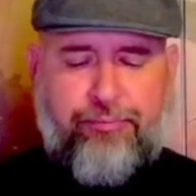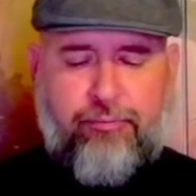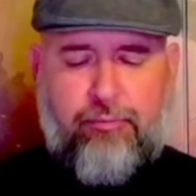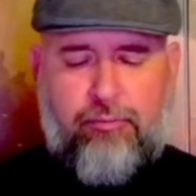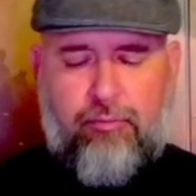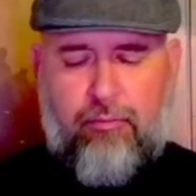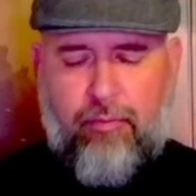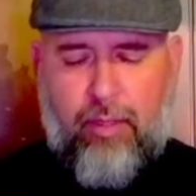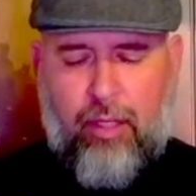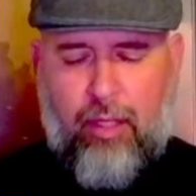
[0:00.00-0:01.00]

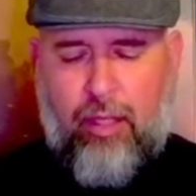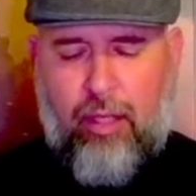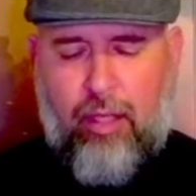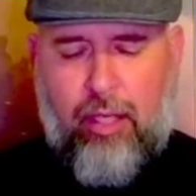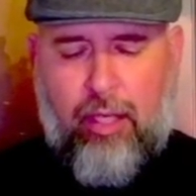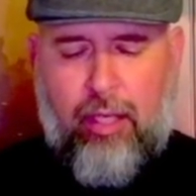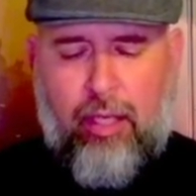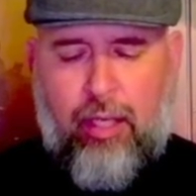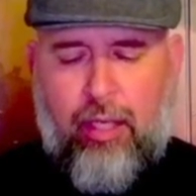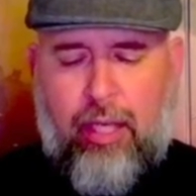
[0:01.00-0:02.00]
(no one is talking)